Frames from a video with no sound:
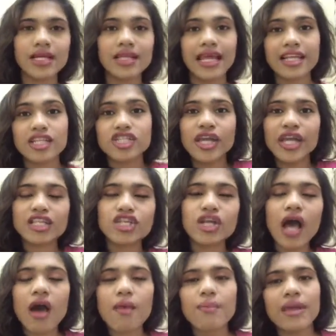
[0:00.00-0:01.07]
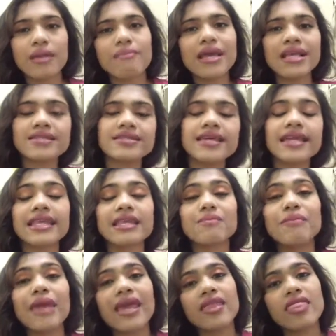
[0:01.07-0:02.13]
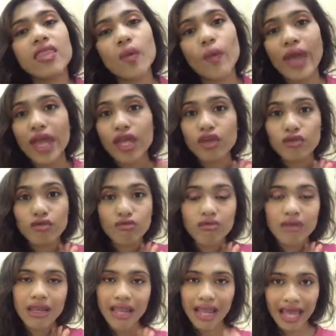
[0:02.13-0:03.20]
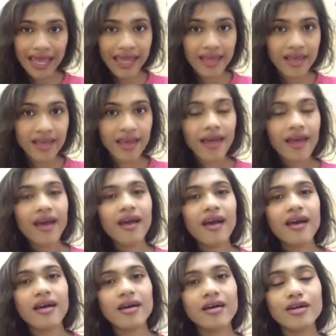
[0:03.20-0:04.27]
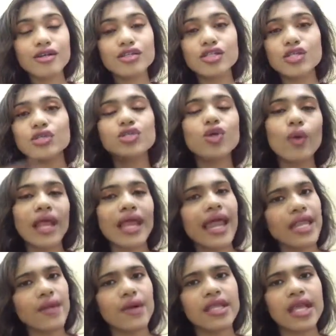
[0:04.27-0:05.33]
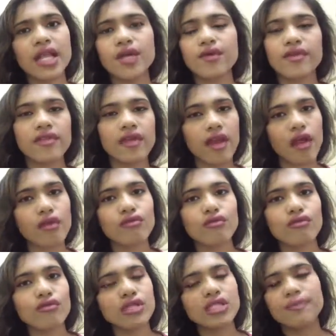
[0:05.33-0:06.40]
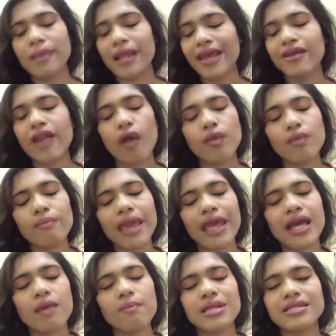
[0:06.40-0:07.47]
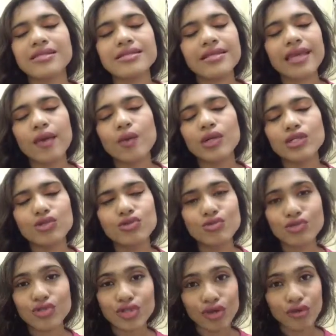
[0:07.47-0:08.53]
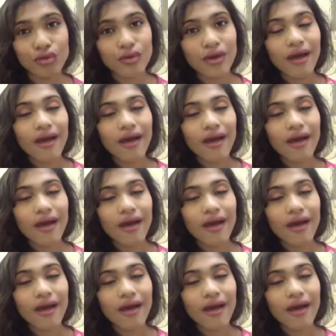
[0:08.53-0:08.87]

like change it up and mix it and make it the way you like. So don't let anyone tell you that there are rules. Play around with makeup and see what suits you.